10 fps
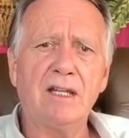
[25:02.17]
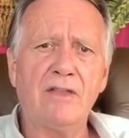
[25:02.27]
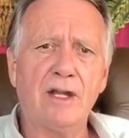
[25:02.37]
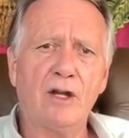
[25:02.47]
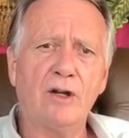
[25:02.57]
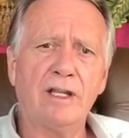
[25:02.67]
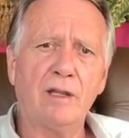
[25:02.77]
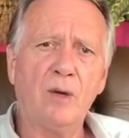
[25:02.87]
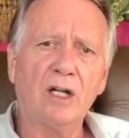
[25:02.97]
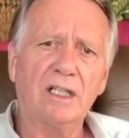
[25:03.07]
there in the
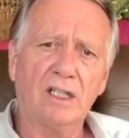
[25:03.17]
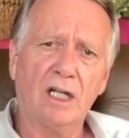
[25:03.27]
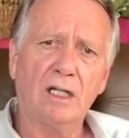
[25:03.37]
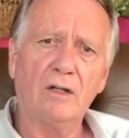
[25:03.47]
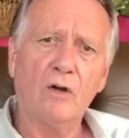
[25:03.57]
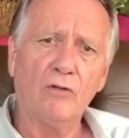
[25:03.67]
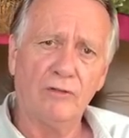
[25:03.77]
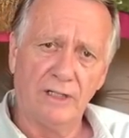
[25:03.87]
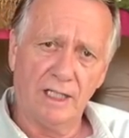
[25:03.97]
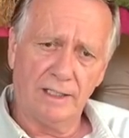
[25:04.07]
parking lot
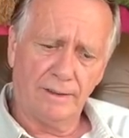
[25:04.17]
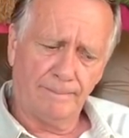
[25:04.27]
overnight.